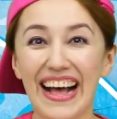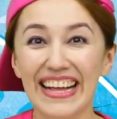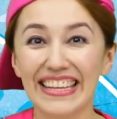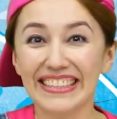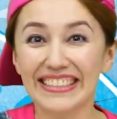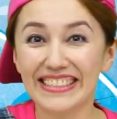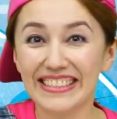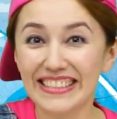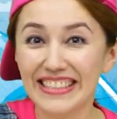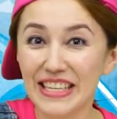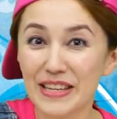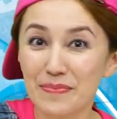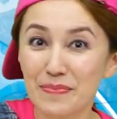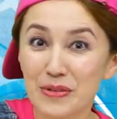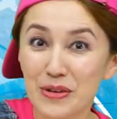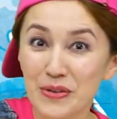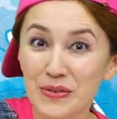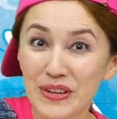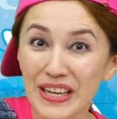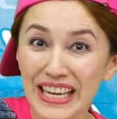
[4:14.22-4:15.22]
Did you see it
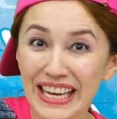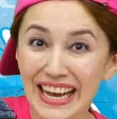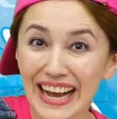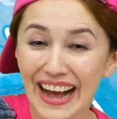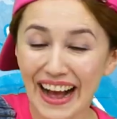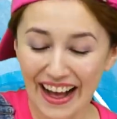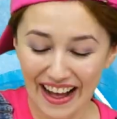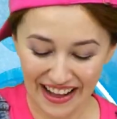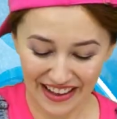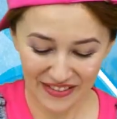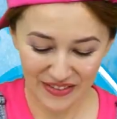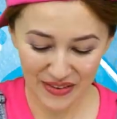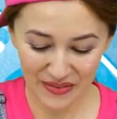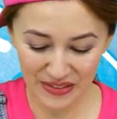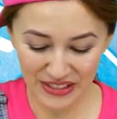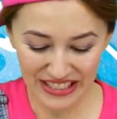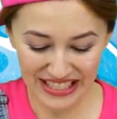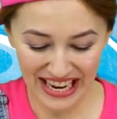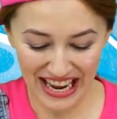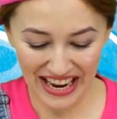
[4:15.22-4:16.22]
moving? One
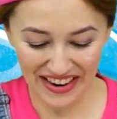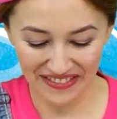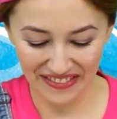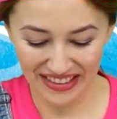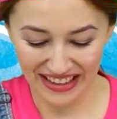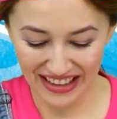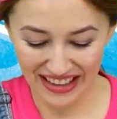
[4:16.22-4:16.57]
more time.